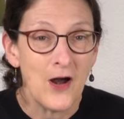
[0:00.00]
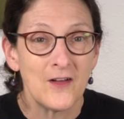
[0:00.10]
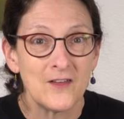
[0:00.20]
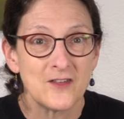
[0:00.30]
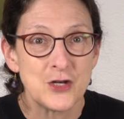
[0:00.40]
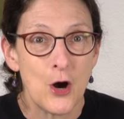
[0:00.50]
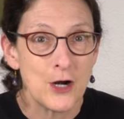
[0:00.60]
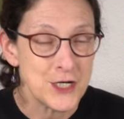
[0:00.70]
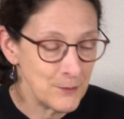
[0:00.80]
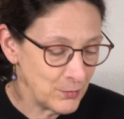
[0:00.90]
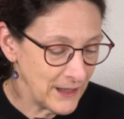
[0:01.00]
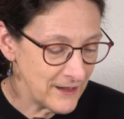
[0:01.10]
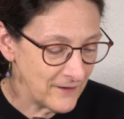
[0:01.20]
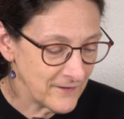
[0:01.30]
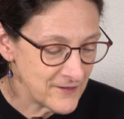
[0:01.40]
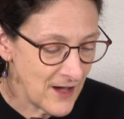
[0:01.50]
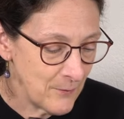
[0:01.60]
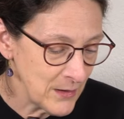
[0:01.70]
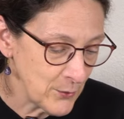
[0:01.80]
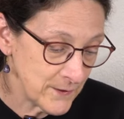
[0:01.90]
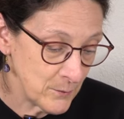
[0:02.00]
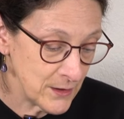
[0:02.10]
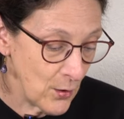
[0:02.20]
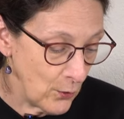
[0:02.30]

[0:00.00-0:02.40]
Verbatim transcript: wireless charging plate on the top here with the big